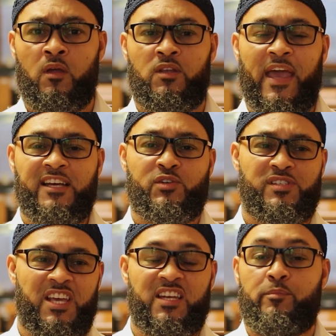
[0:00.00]
The answer
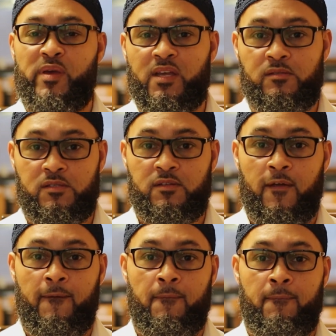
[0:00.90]
is it depends.
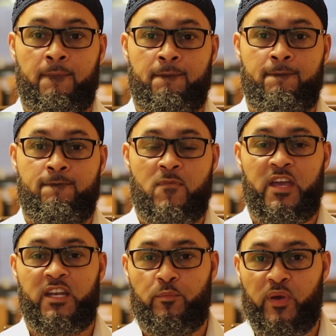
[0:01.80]

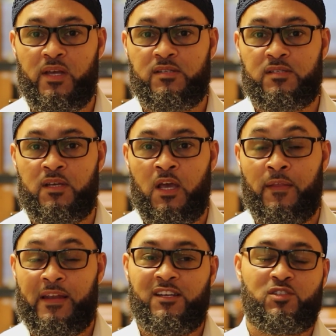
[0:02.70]
It depends.
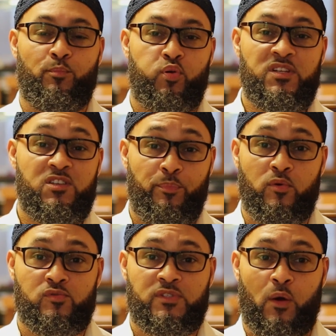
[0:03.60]
Now, there's some
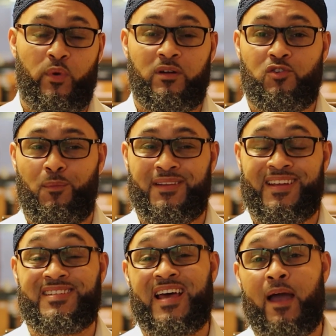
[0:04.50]
principles that we're going to talk about that
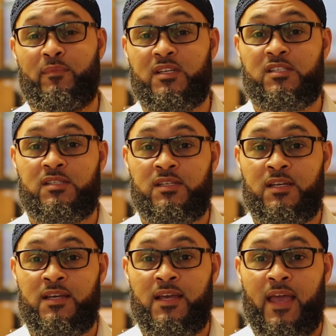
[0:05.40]
are timeless.
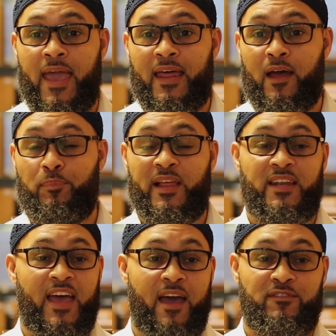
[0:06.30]
And I plan
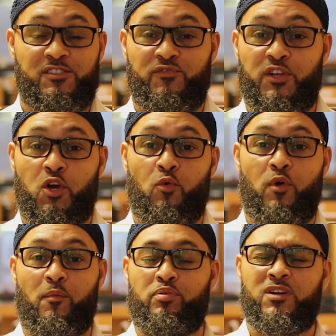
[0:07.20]
to have this video
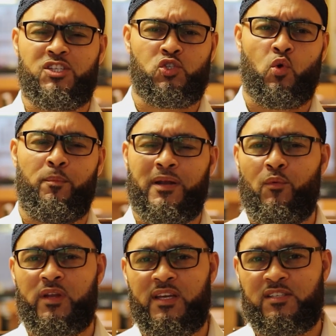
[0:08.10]
pretty short, but I
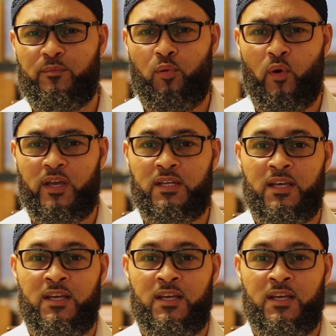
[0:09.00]
want to get to the point.